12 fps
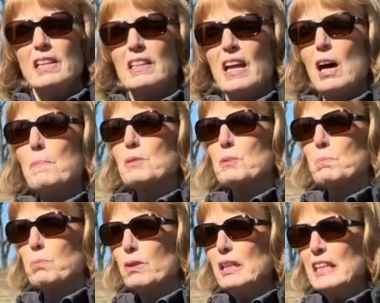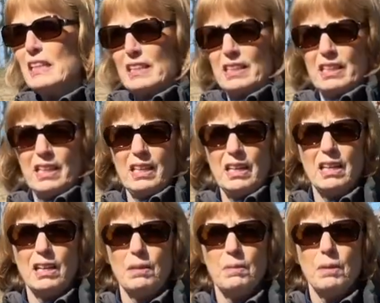They help us breathe.
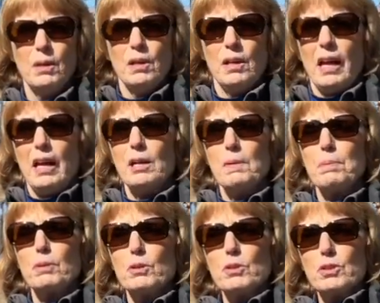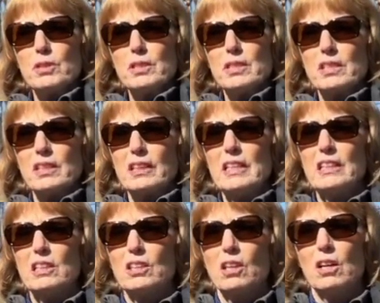Air pollution is a
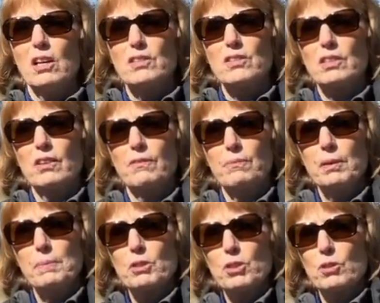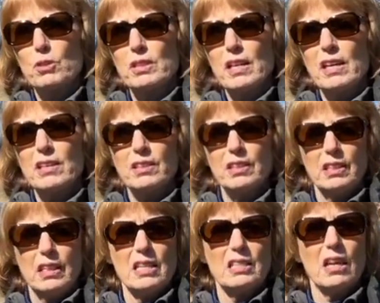leading cause of premature death. It
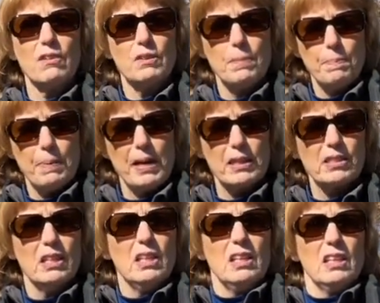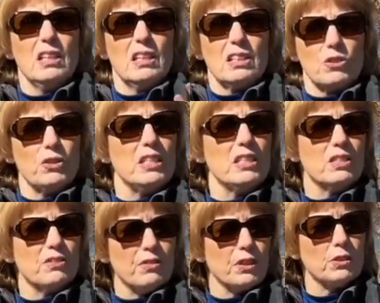has health impacts. Trees
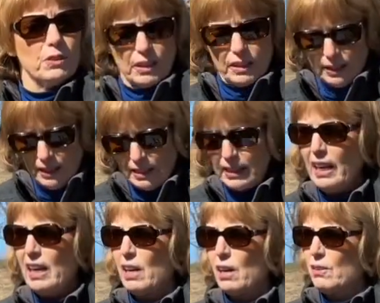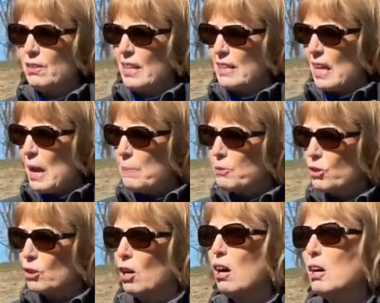filter and clean the air. They capture
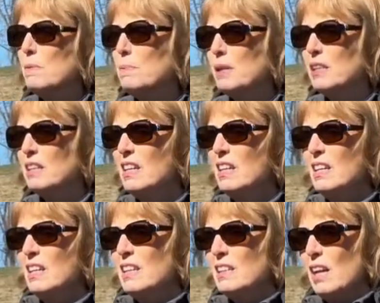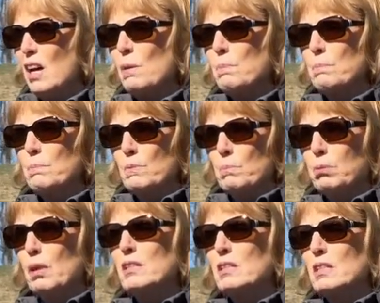carbon. They help
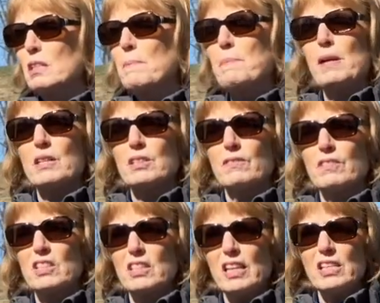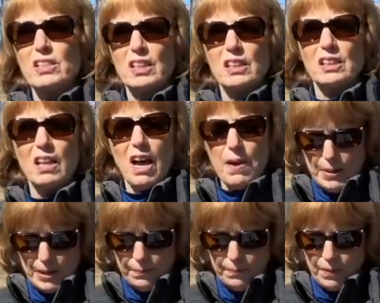blunt the impacts of a changing climate.